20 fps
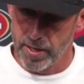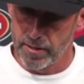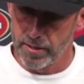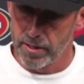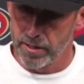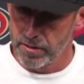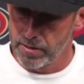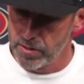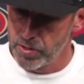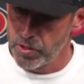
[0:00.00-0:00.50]
had
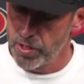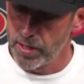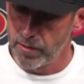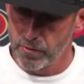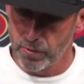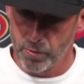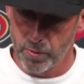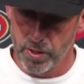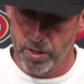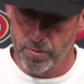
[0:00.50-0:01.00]
that good jet
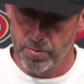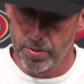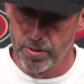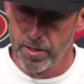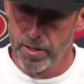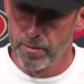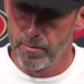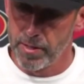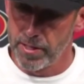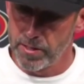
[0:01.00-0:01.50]
sweep,
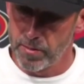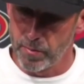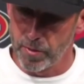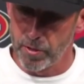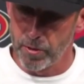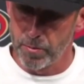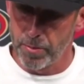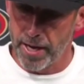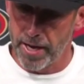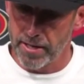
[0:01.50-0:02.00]
made some
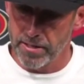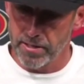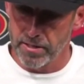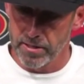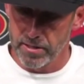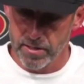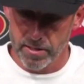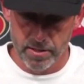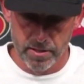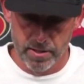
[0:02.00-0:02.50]
good
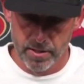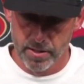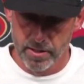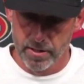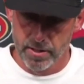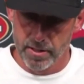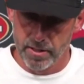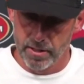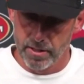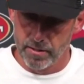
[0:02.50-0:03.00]
passes.
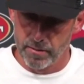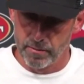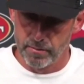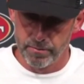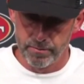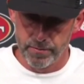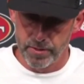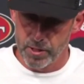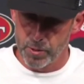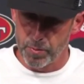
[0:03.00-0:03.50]

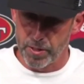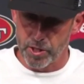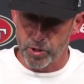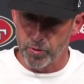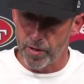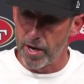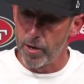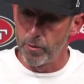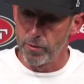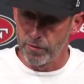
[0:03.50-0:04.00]
His best
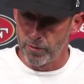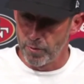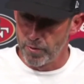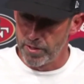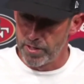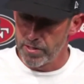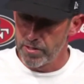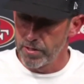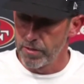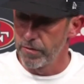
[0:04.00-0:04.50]
route was the
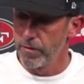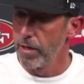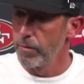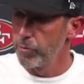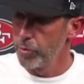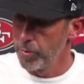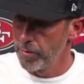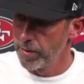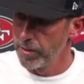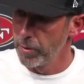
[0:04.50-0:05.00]
one he served up
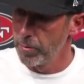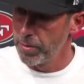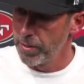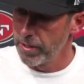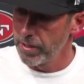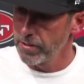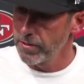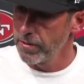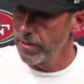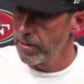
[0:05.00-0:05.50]
to him on the
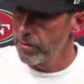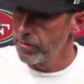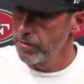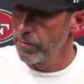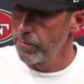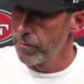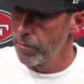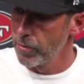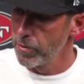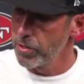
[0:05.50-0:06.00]
pick, so that was
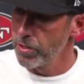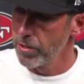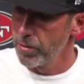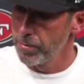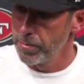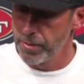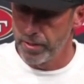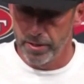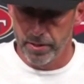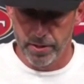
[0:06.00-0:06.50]

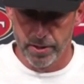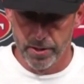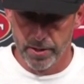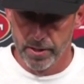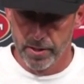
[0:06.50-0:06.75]
unfortunate, but